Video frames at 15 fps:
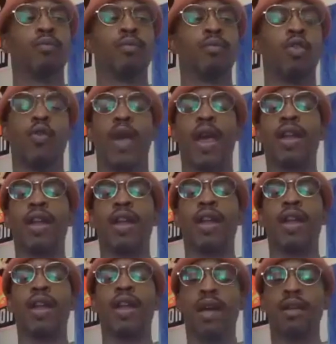creative
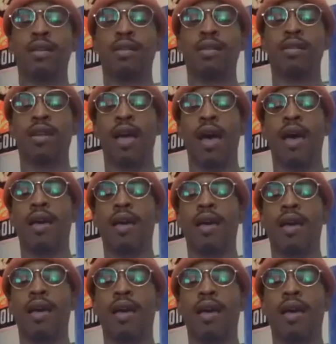design guy,
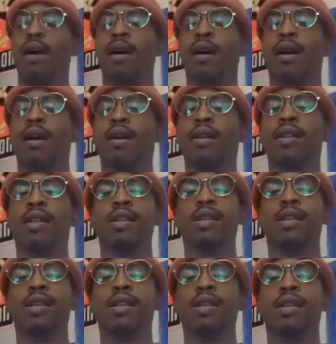and
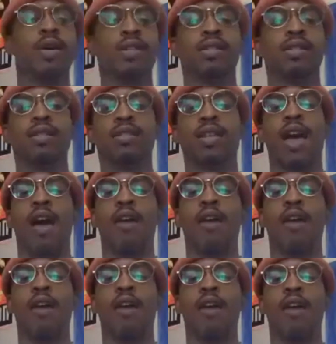he's the business guy
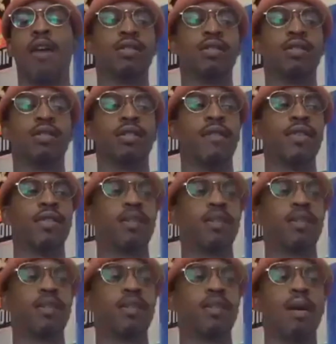running this and
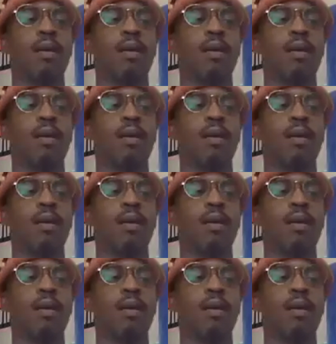everything.